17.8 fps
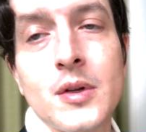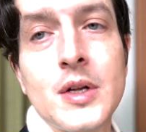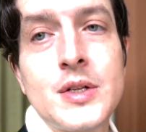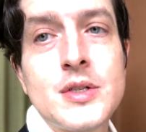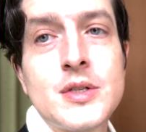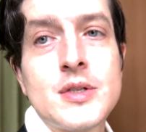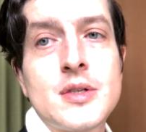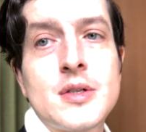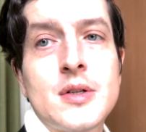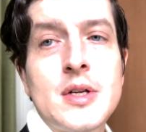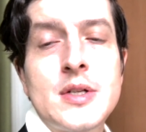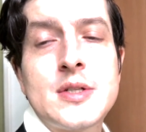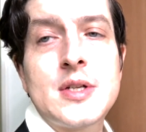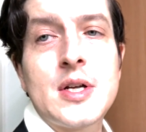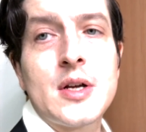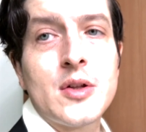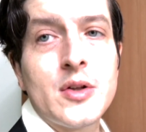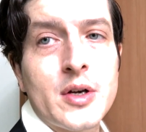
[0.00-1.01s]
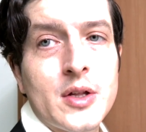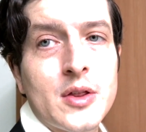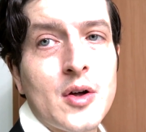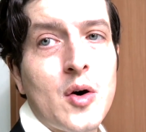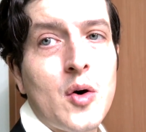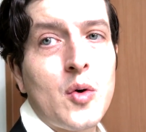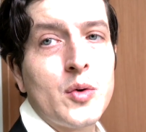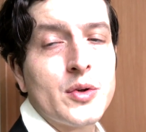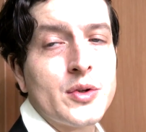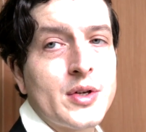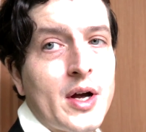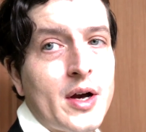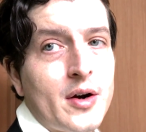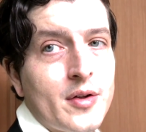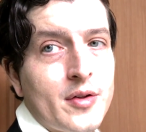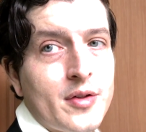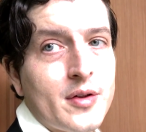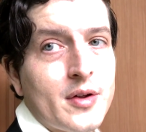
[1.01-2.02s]
Let's take a look at the whole
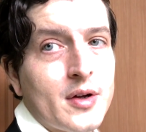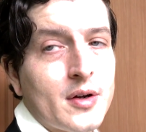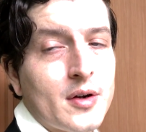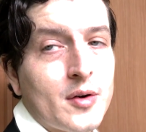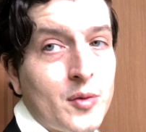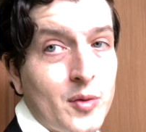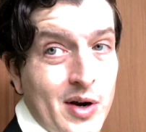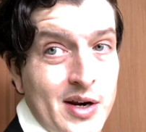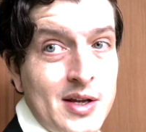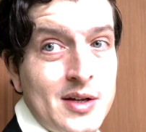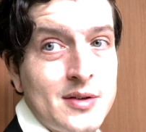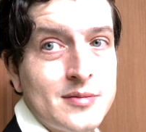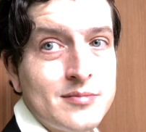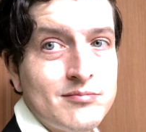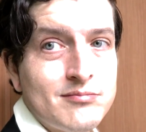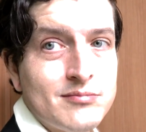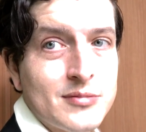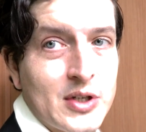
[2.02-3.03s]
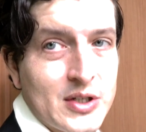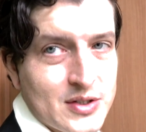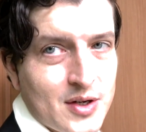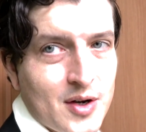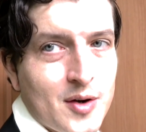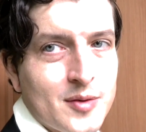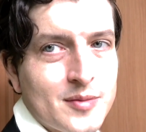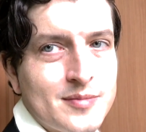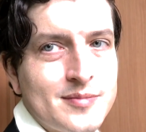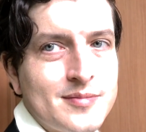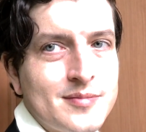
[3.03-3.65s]
entire thing. Ready? Let's go.